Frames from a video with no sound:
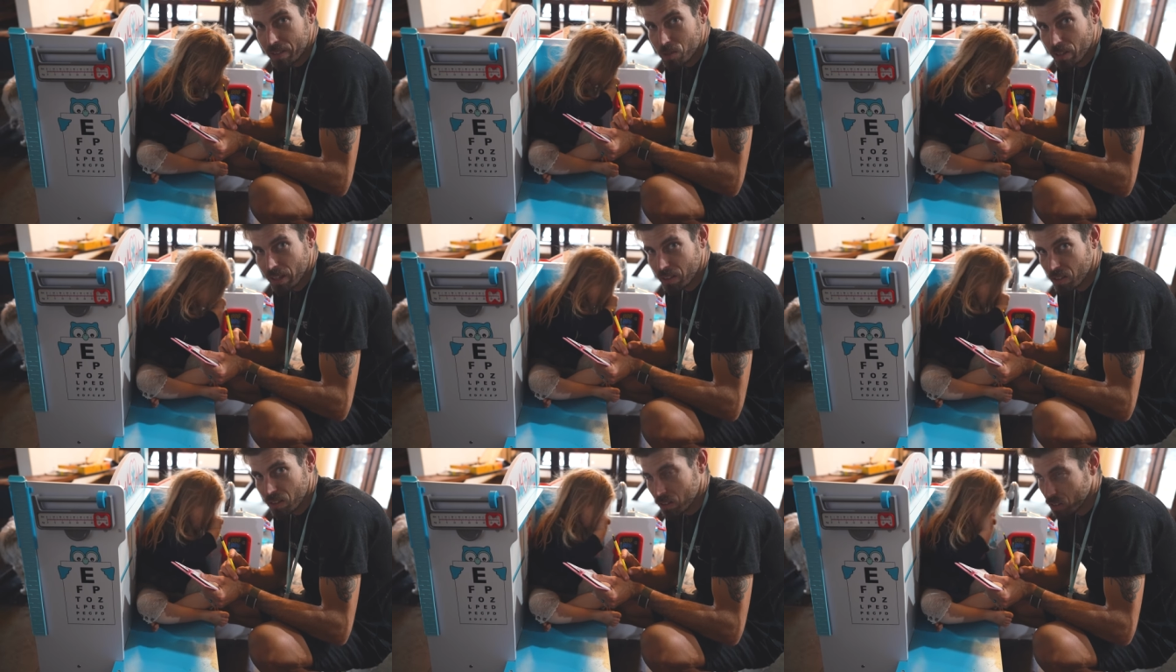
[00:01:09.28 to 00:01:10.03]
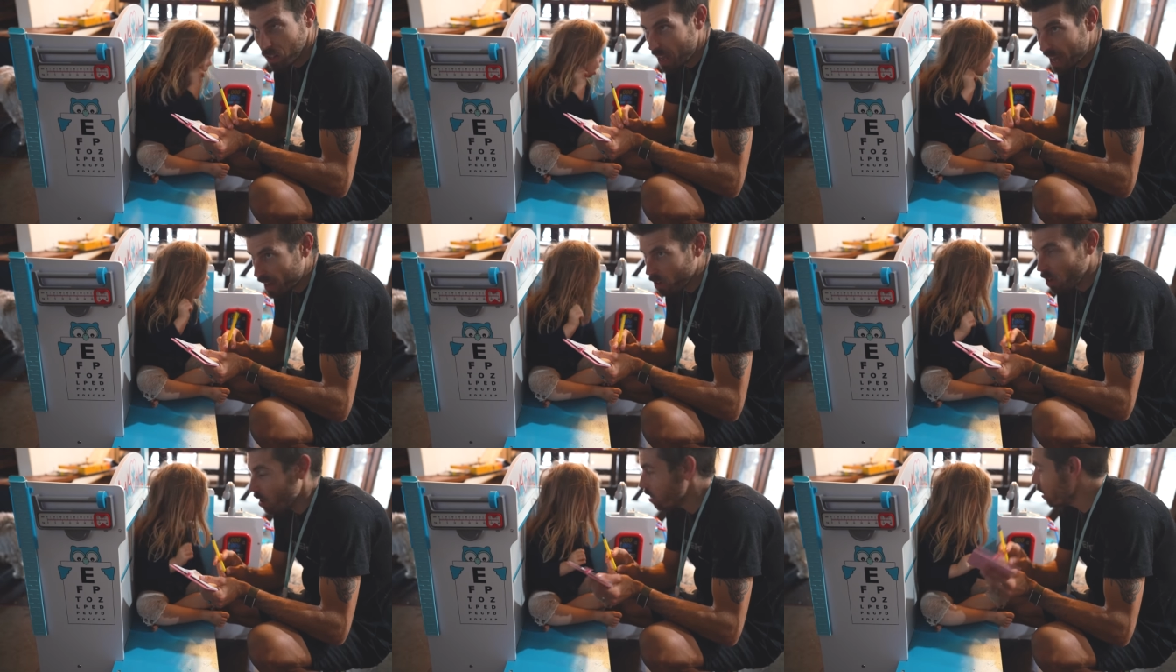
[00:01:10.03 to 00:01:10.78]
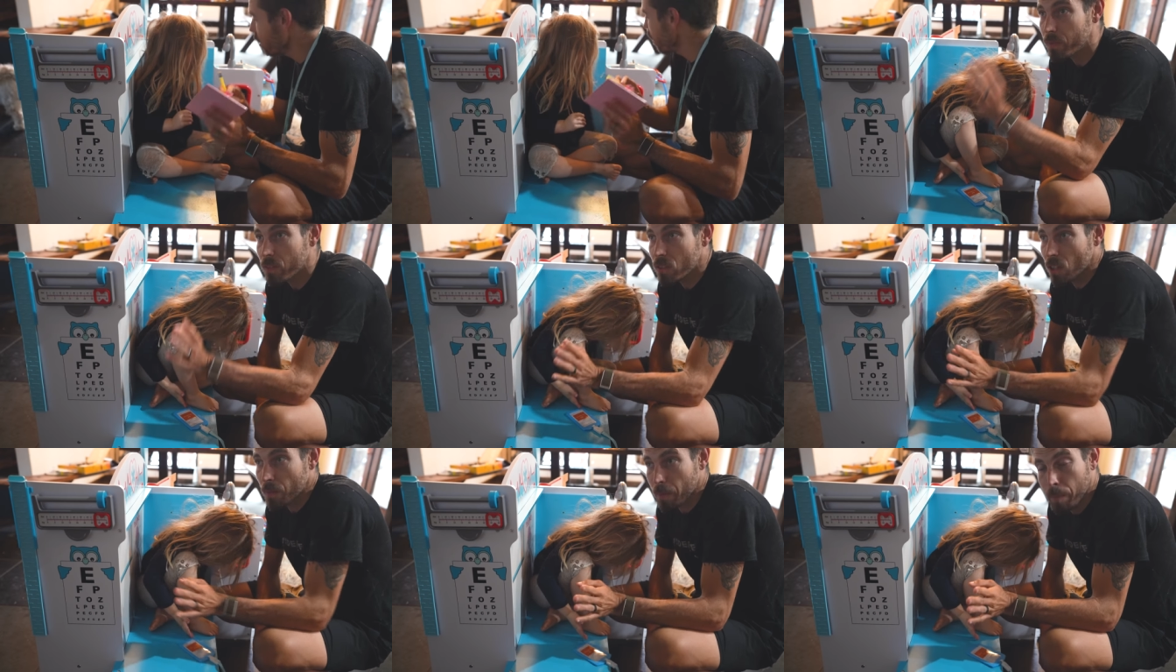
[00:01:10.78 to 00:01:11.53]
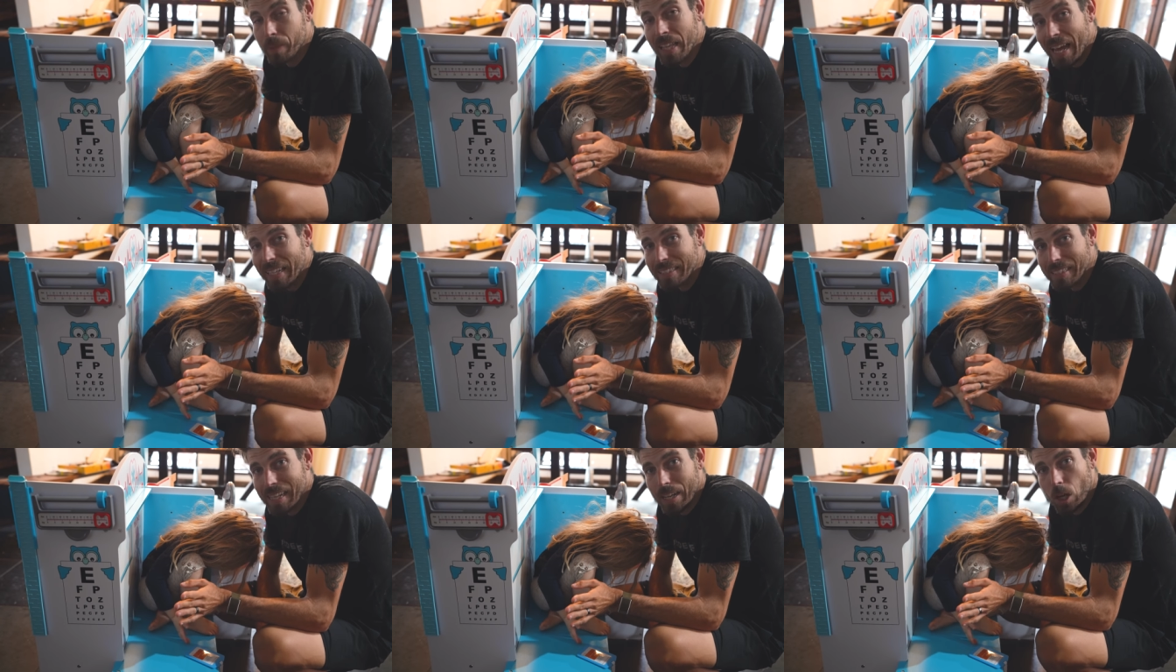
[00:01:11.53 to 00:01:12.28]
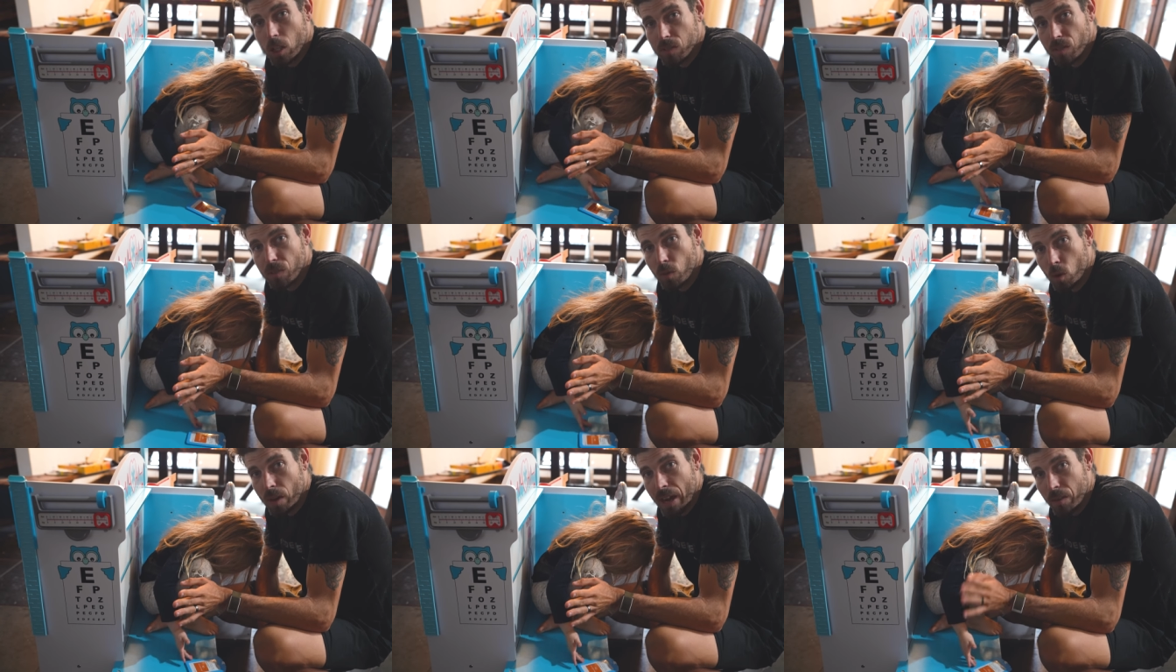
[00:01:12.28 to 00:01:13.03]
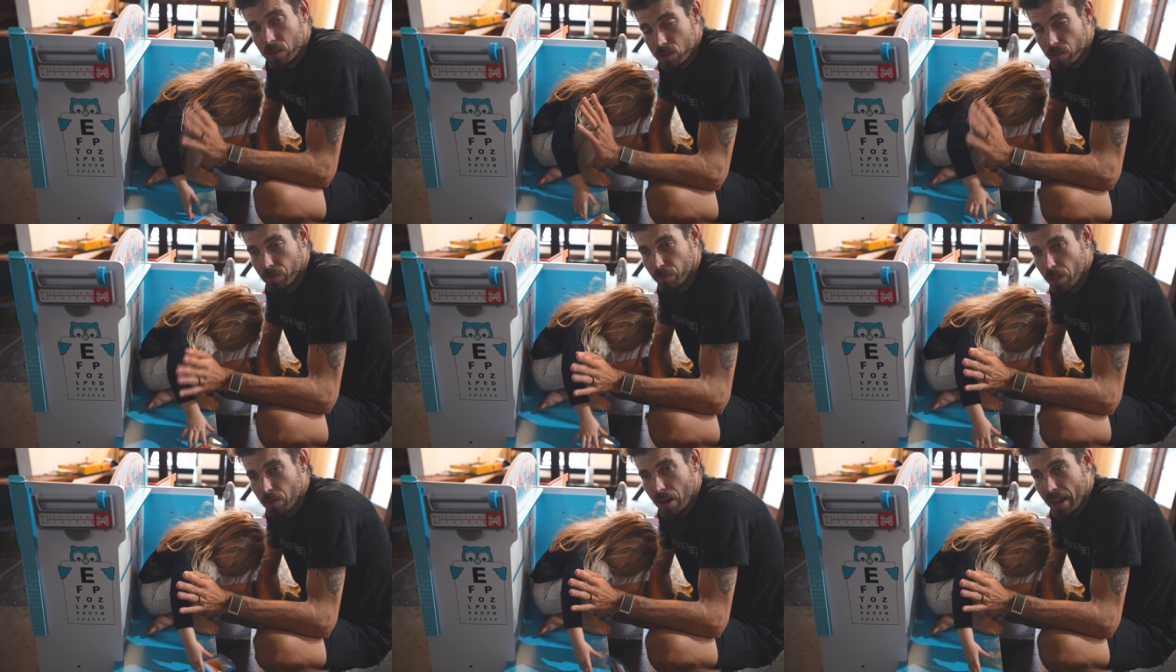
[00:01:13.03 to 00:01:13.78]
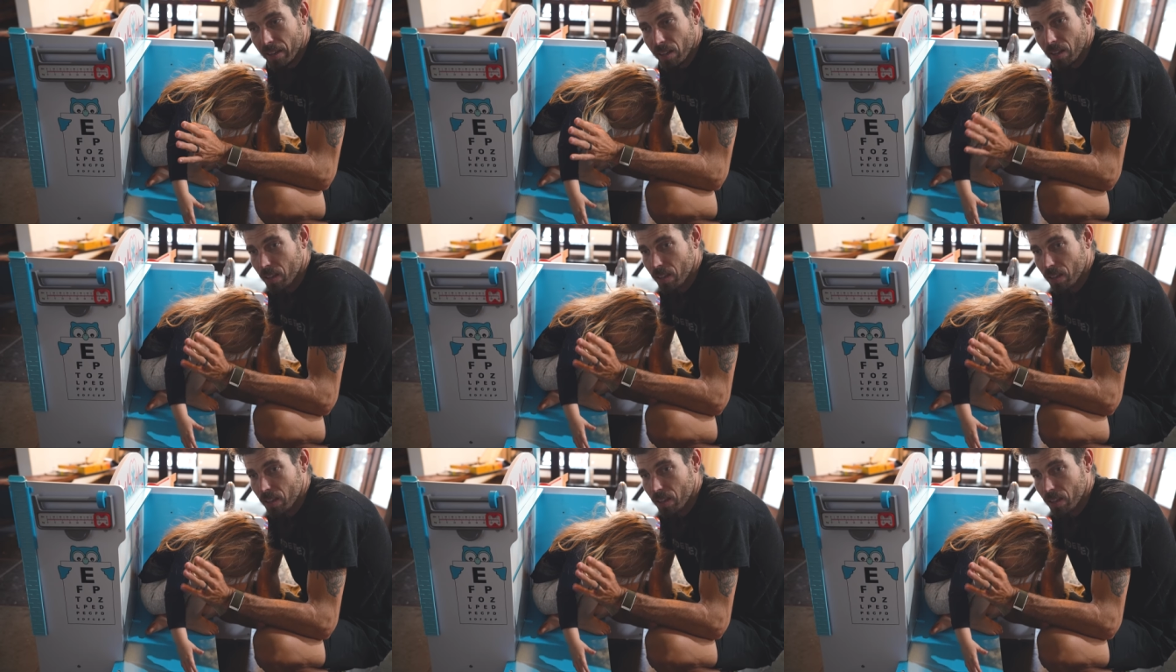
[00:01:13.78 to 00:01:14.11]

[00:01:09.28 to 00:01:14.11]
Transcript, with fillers: the trainer at all. The the plan today calls for four hours free ride.